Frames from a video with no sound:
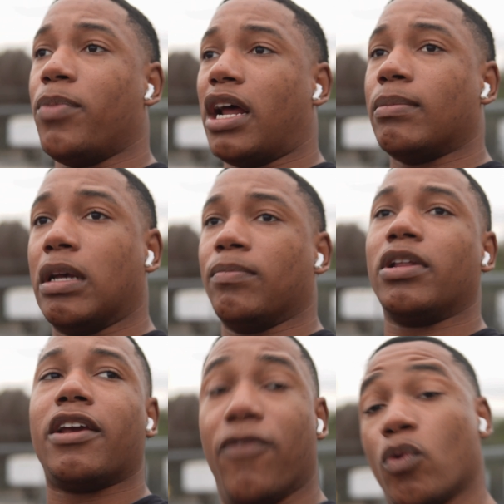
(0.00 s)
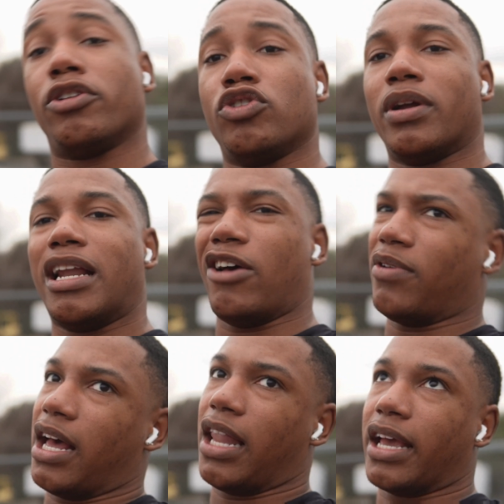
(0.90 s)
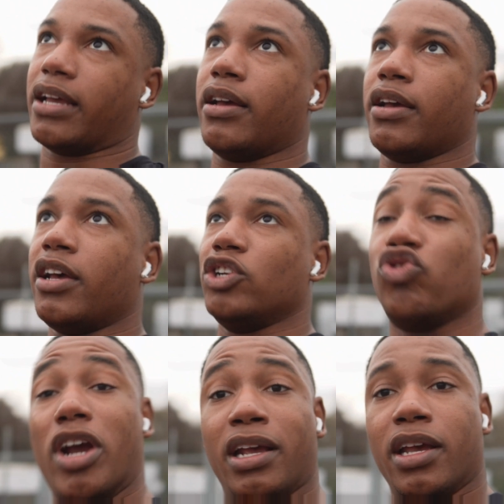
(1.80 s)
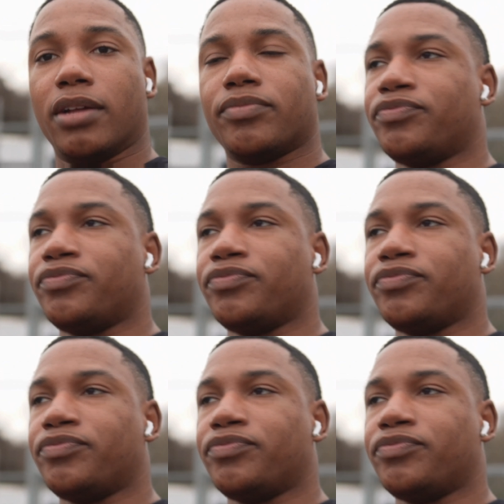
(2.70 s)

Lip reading: but I'm looking forward to it now, not like dreading it.